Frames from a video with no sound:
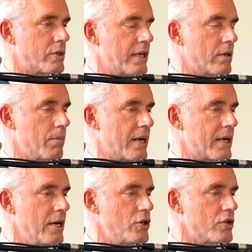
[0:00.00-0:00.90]
take their
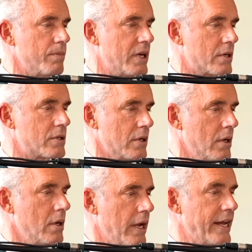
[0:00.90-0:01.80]
medication because
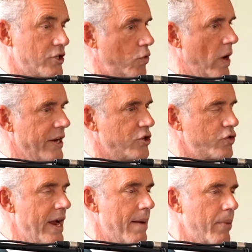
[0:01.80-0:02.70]
it's quite a
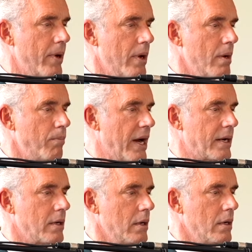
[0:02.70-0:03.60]
trip,
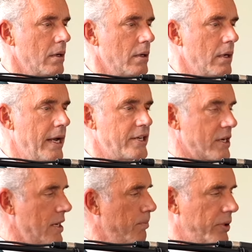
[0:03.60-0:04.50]
but it's a
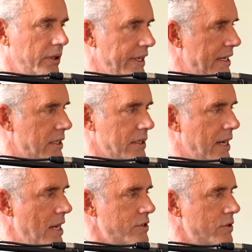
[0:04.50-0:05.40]
complete
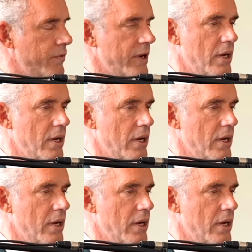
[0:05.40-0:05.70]
catastrophe.